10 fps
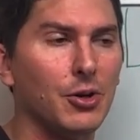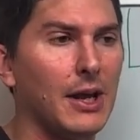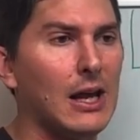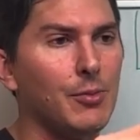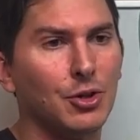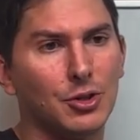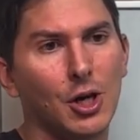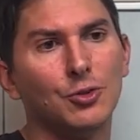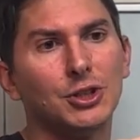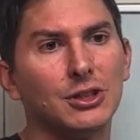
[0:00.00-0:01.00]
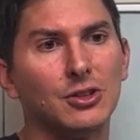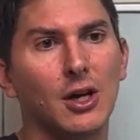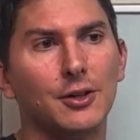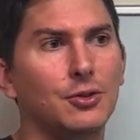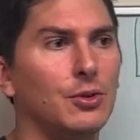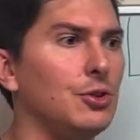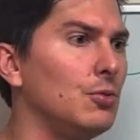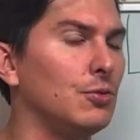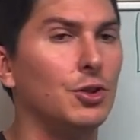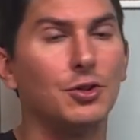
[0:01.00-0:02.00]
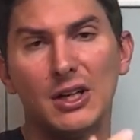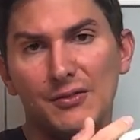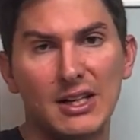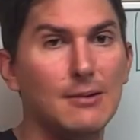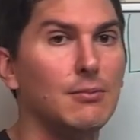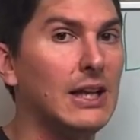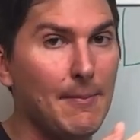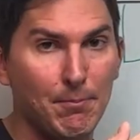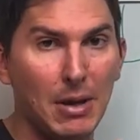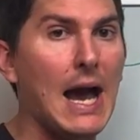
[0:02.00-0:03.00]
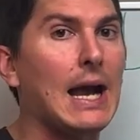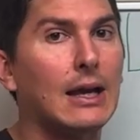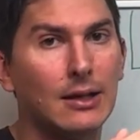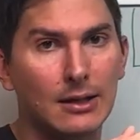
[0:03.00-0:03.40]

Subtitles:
game and your coach gets on you and you're giving him lit back,